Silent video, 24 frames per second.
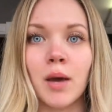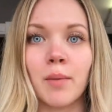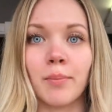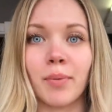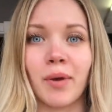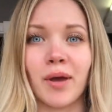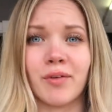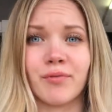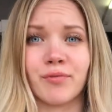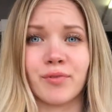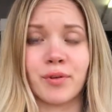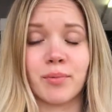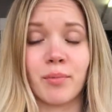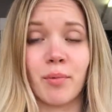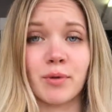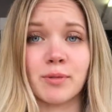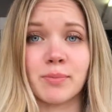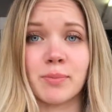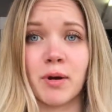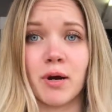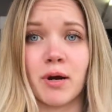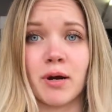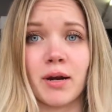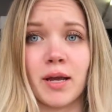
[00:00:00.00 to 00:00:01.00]
But for the
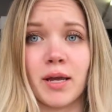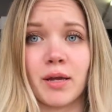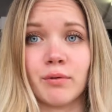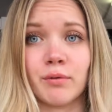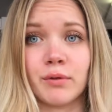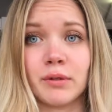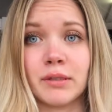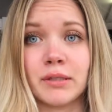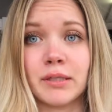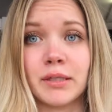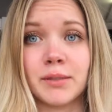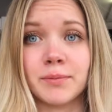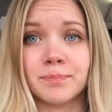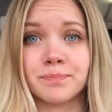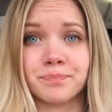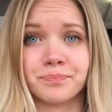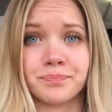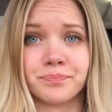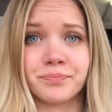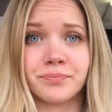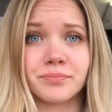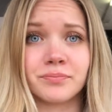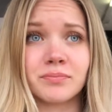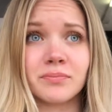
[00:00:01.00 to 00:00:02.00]
most part, I really
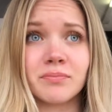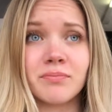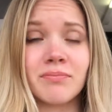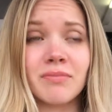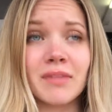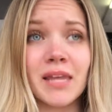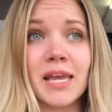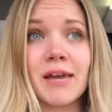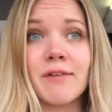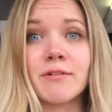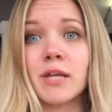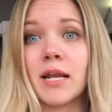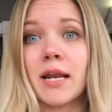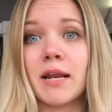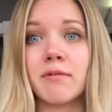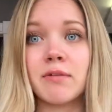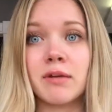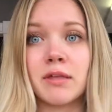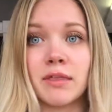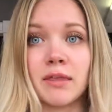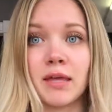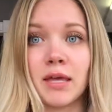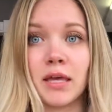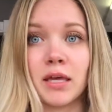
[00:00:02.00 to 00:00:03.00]
have done
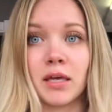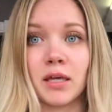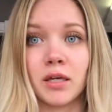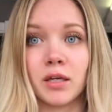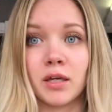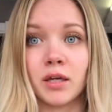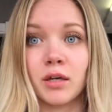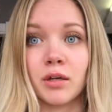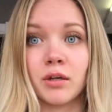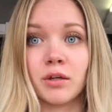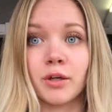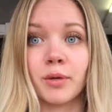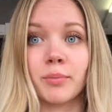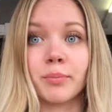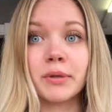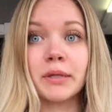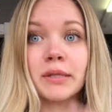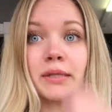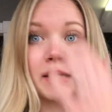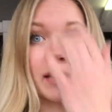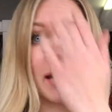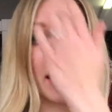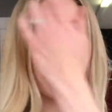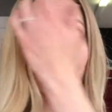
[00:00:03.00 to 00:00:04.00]
everything
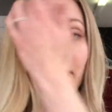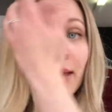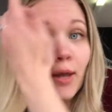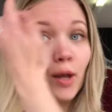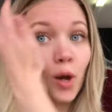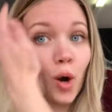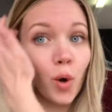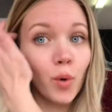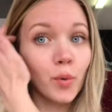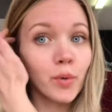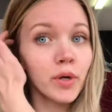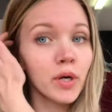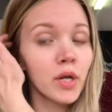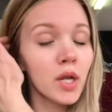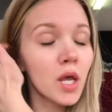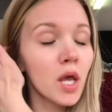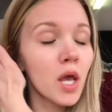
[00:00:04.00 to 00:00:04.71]
completely on my own.